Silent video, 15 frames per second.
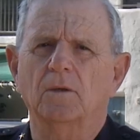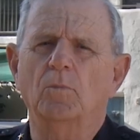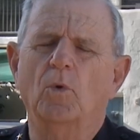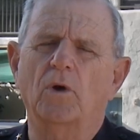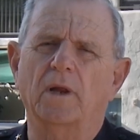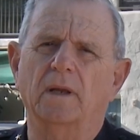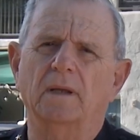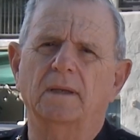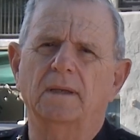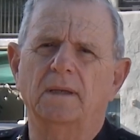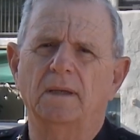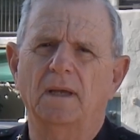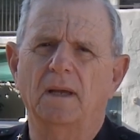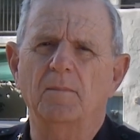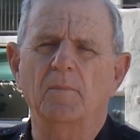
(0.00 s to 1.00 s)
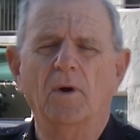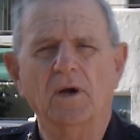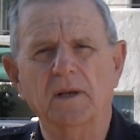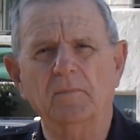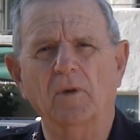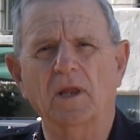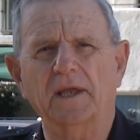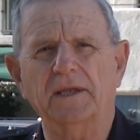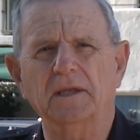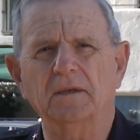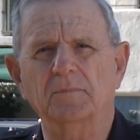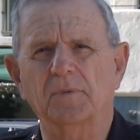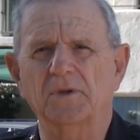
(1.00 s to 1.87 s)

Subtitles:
morning. I'm Barney Malekian,